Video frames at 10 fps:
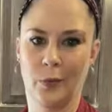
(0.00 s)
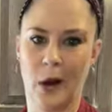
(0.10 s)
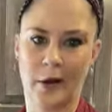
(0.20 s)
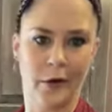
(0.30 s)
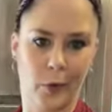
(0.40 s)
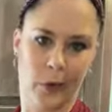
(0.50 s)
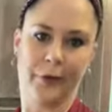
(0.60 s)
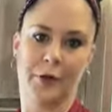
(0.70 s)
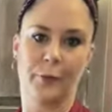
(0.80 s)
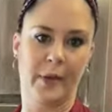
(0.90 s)
water and oil
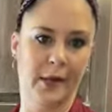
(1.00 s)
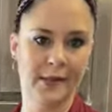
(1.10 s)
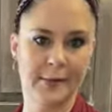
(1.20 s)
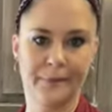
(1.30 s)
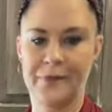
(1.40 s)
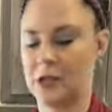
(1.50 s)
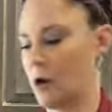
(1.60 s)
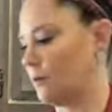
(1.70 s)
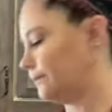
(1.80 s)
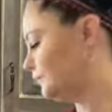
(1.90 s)
don't mix. So